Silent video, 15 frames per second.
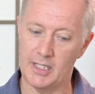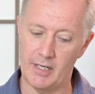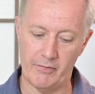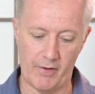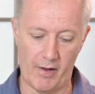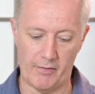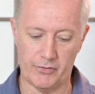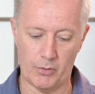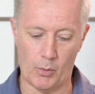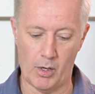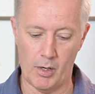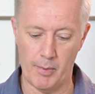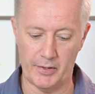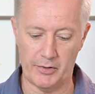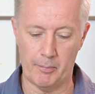You never have to
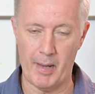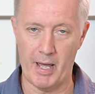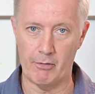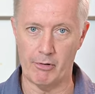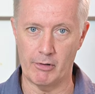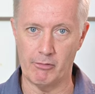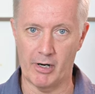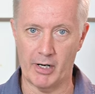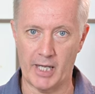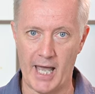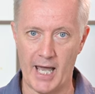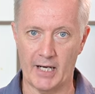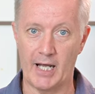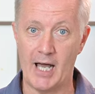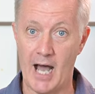worry about the battery
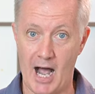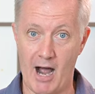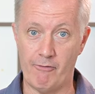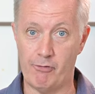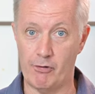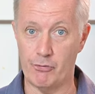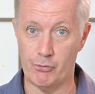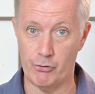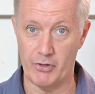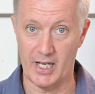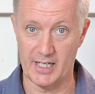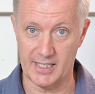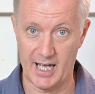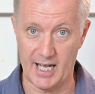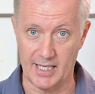running out halfway through
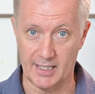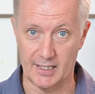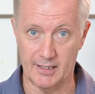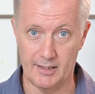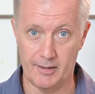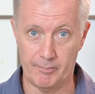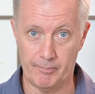that take.